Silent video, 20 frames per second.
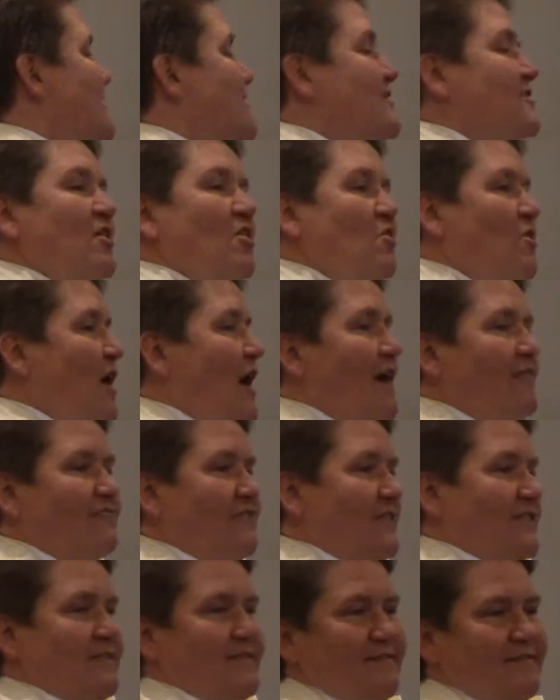so
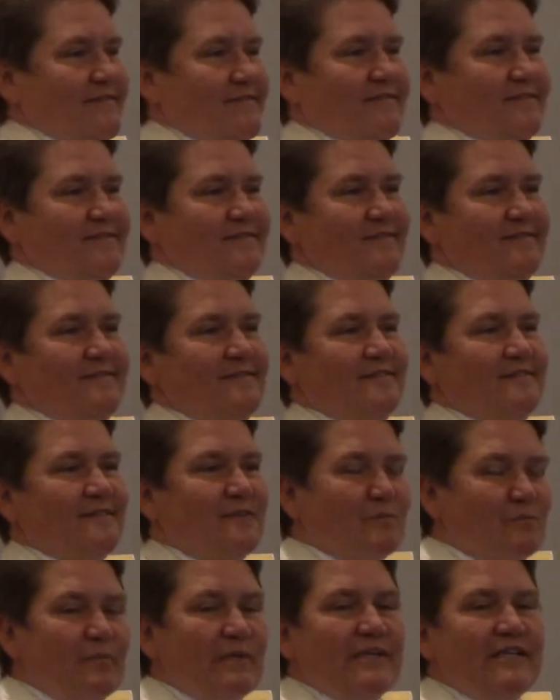often:
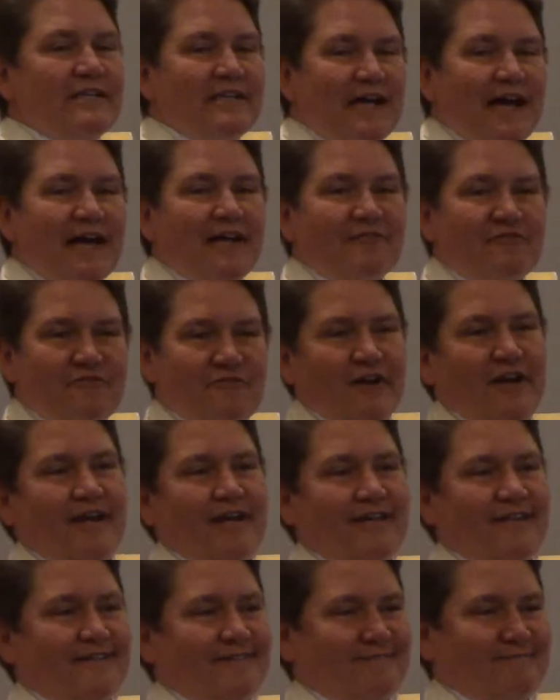be not afraid.